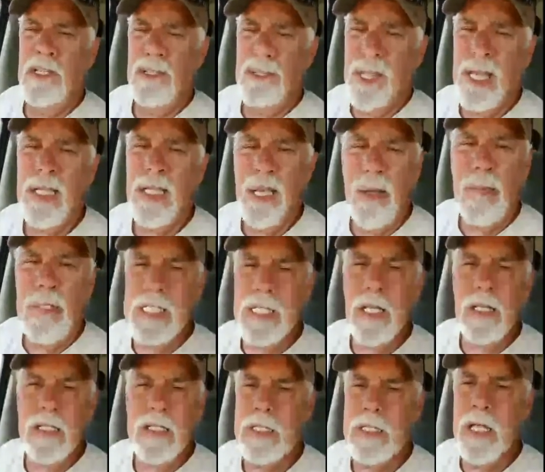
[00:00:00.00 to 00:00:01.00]
Then come and
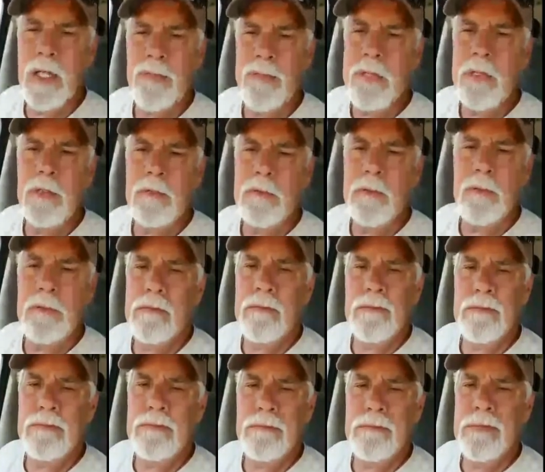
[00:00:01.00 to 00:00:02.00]
tell us. Nothing,
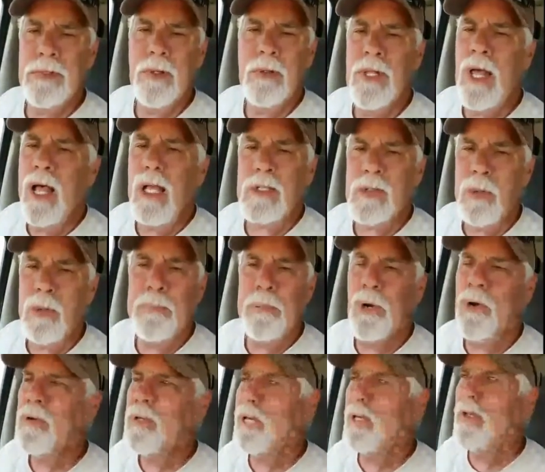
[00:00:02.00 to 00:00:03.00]
no laws were
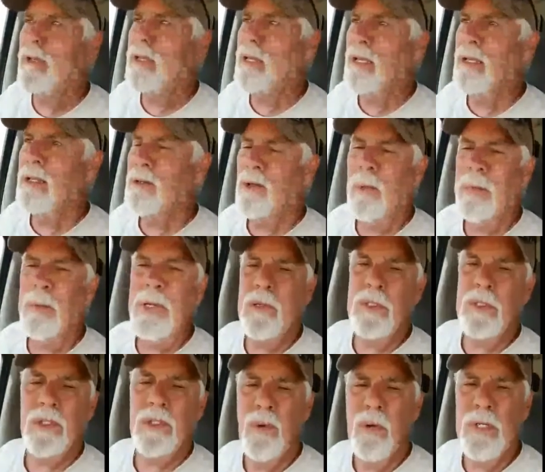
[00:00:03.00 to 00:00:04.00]
broken. Nobody
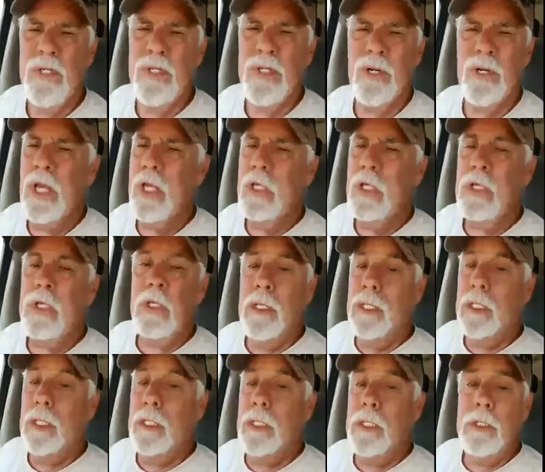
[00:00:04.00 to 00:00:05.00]
was tortured.
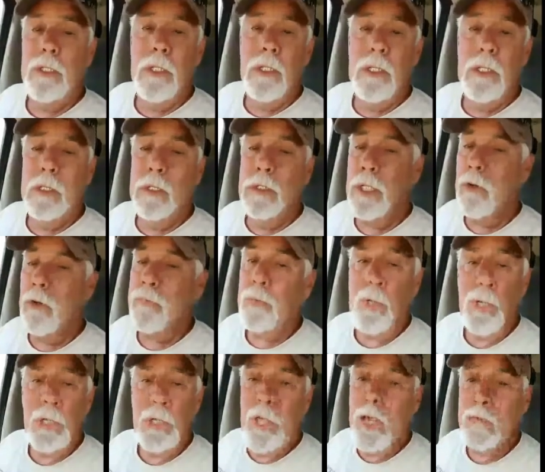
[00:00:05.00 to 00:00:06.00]
Sheriff
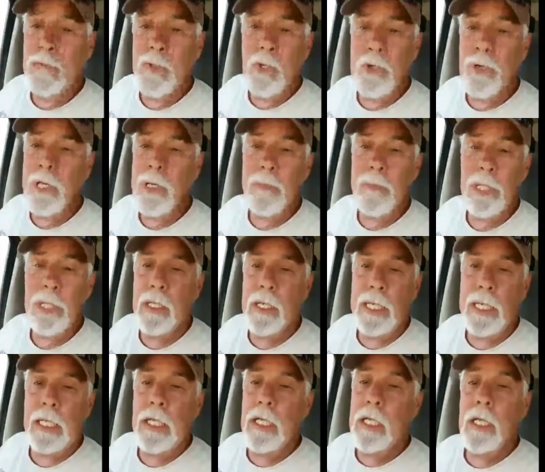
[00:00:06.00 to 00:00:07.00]
Worley, you have no
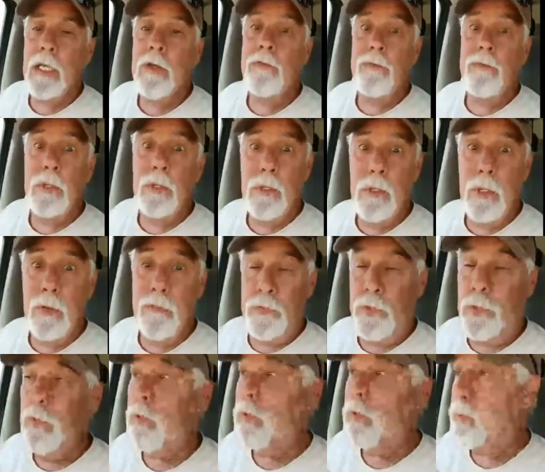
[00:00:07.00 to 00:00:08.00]
credibility. If
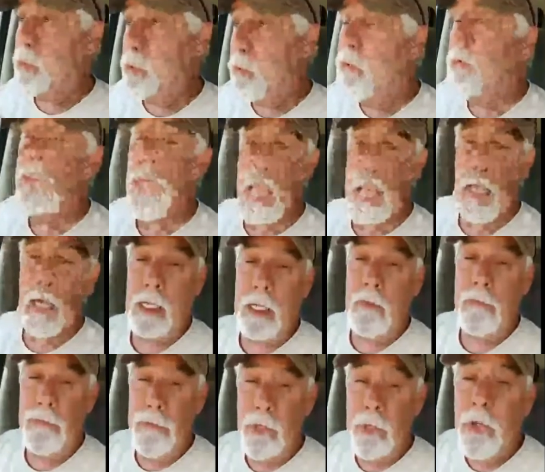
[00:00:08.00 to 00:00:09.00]
you do that,
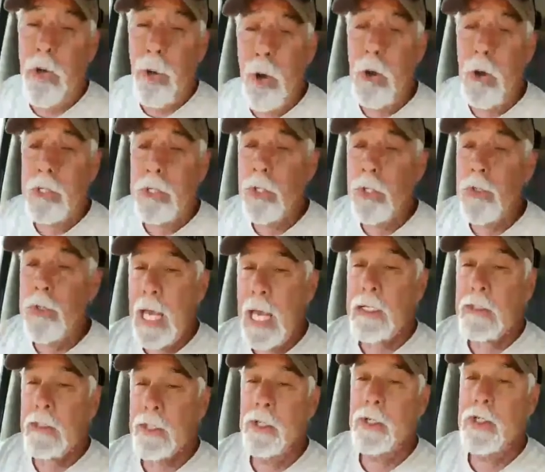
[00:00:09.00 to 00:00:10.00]
if you go and do that to